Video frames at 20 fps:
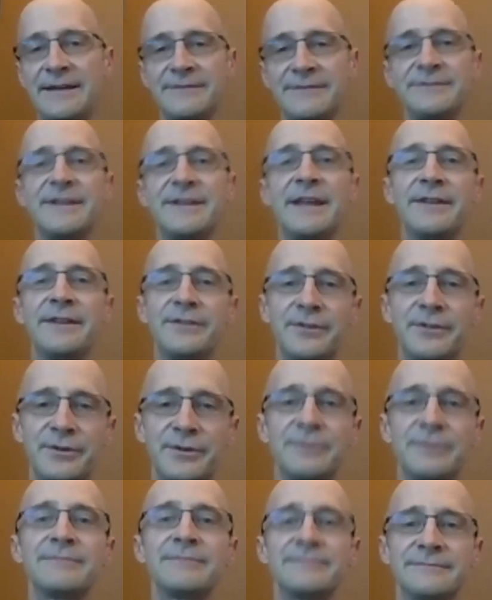tend to
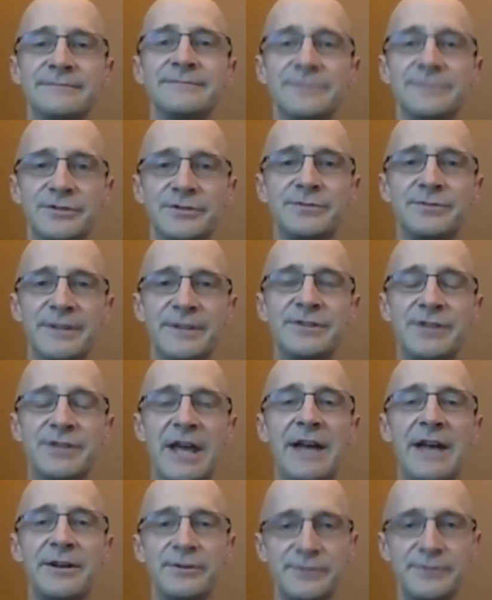be
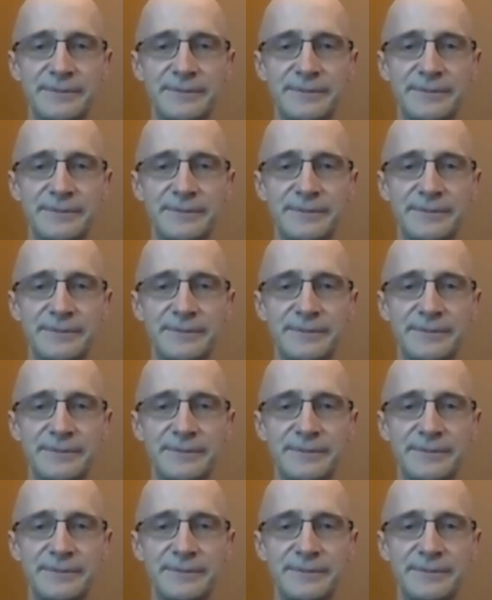shadows.